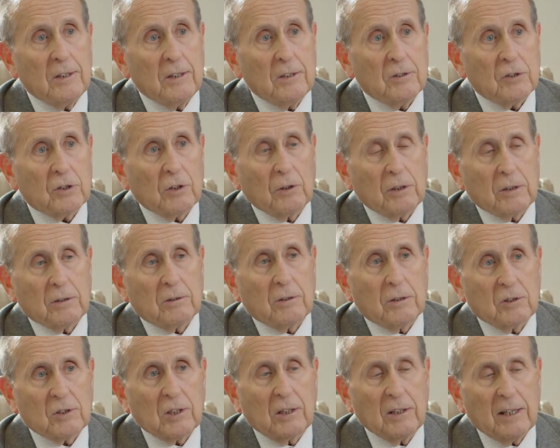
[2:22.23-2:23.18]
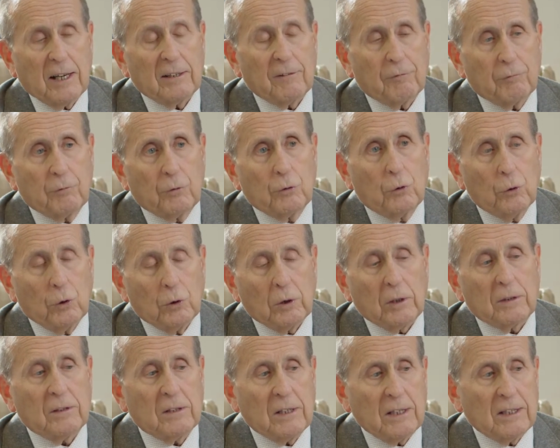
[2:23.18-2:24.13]
So there's a lot of
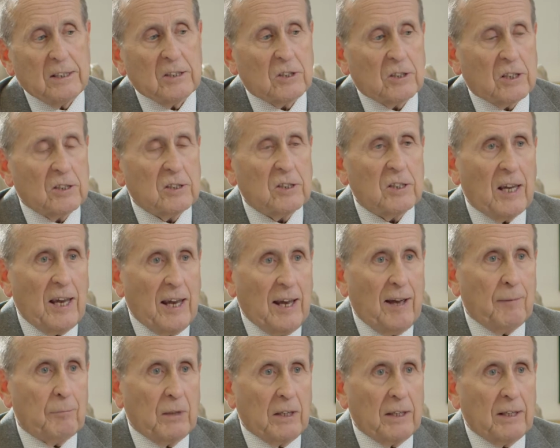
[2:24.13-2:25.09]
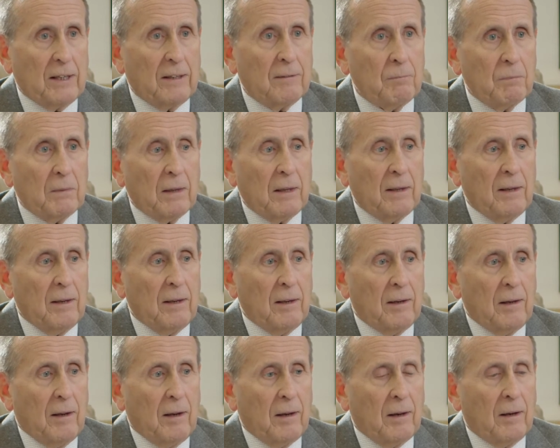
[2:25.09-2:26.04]
good things that's happening
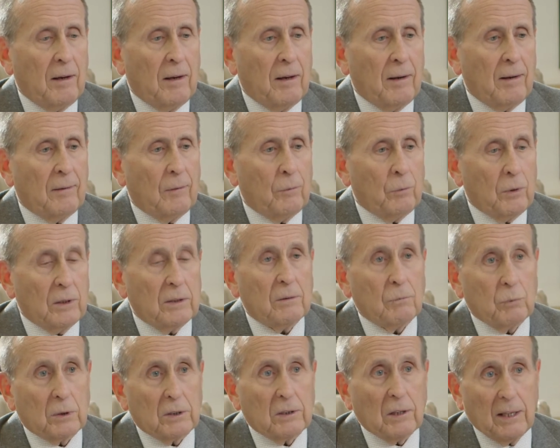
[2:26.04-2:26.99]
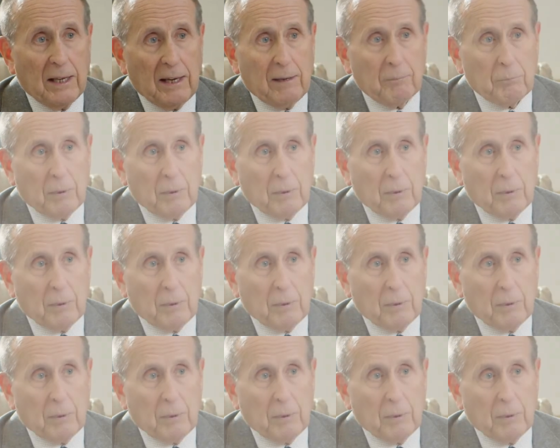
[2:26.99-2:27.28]
with the land